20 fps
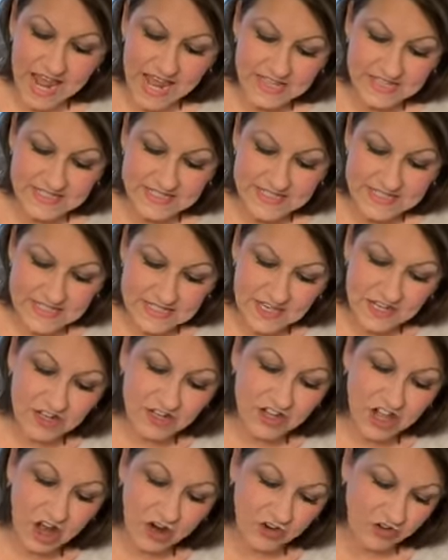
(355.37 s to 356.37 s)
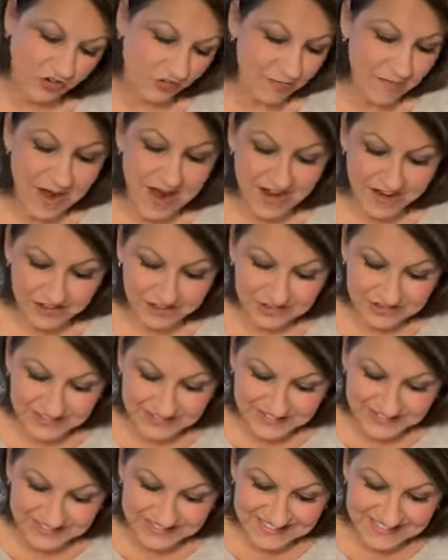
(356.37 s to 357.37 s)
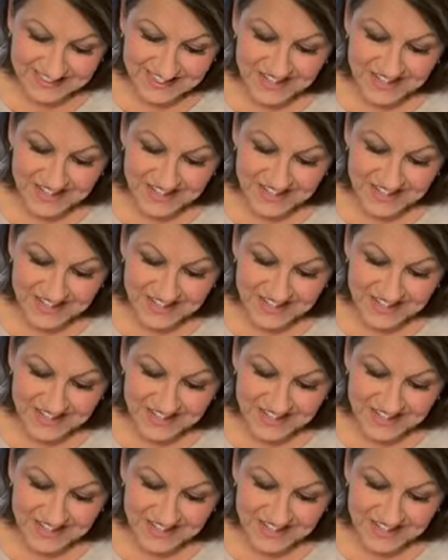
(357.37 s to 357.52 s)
and steal our smiles.